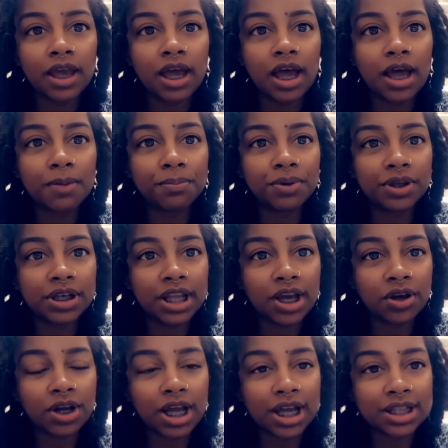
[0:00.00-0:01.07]
I'm putting
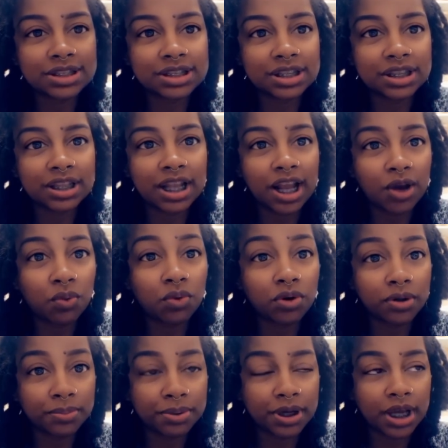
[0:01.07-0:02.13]
out content that I want
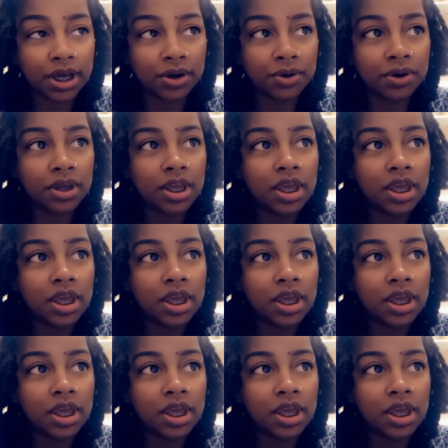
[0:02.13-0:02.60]
to put out.